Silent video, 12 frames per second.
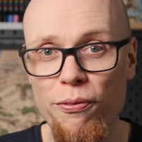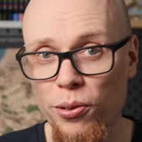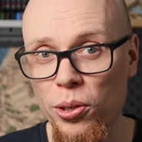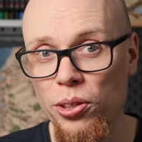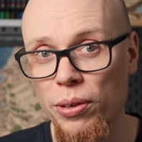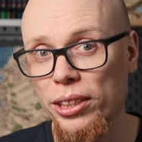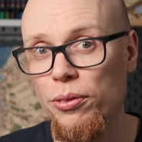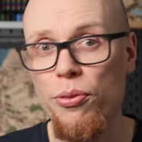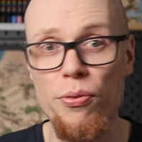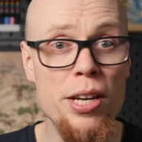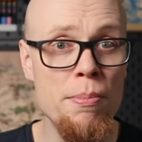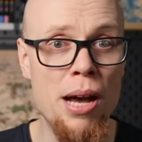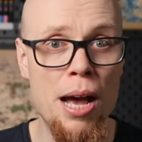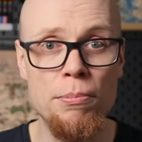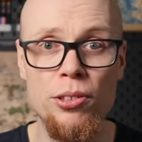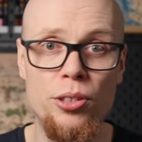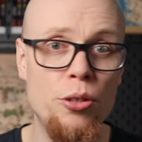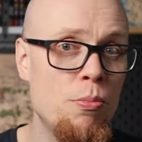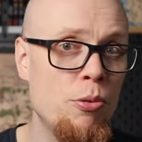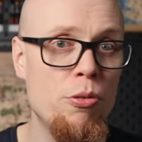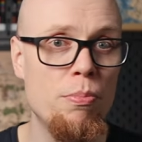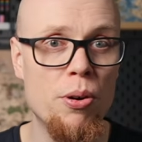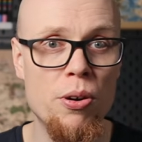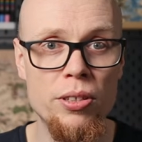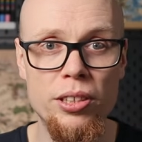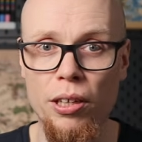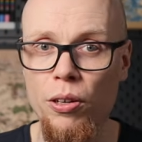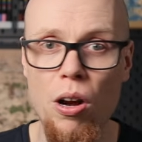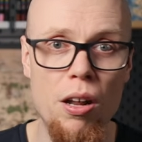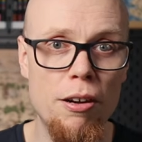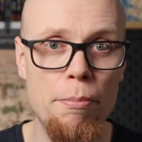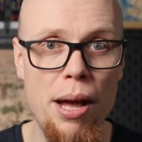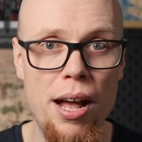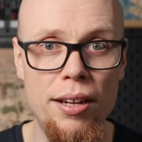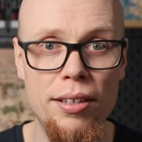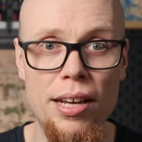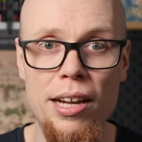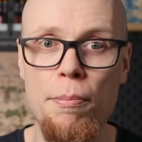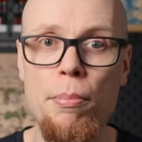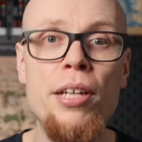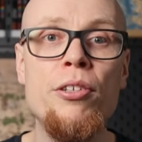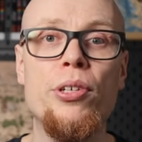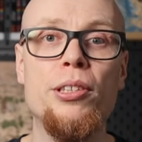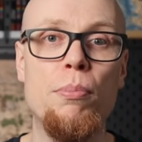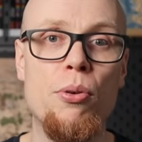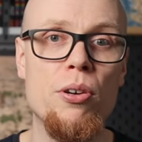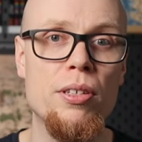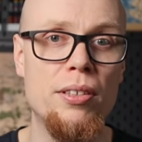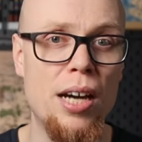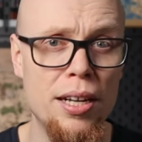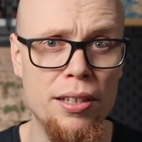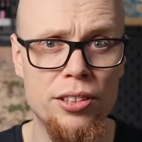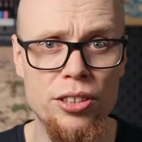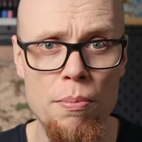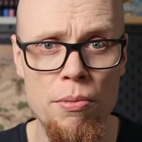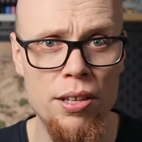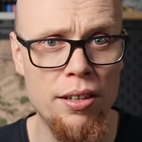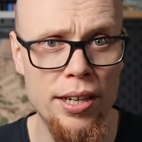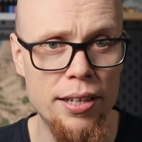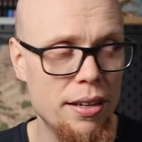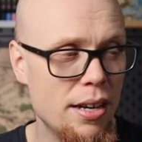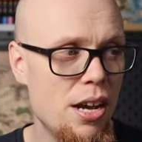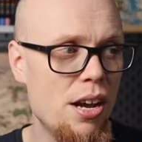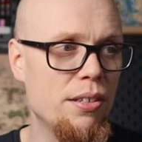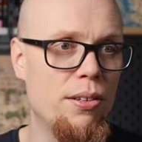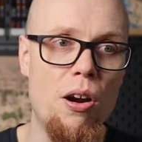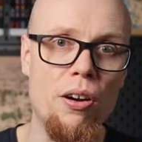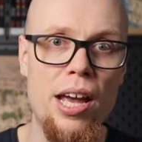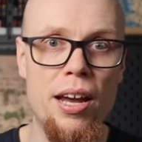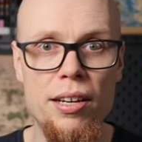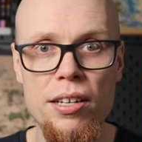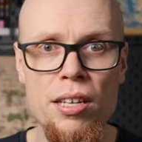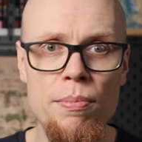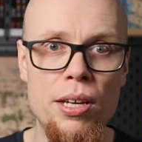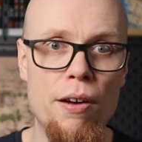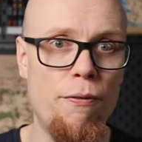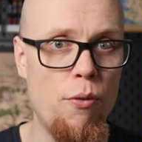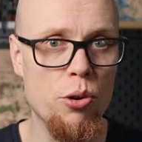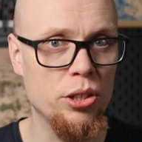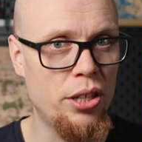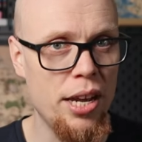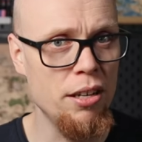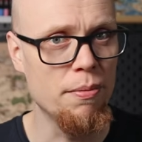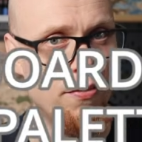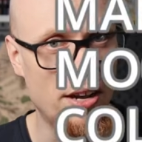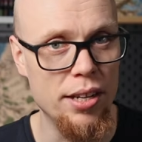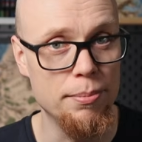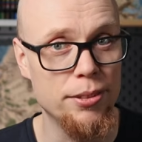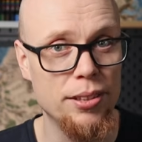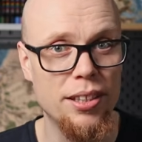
folder has 3 maps, 2 mood boards, a color palette, and a Pinterest board titled something like Dark Academia Forest Kingdom Vibes.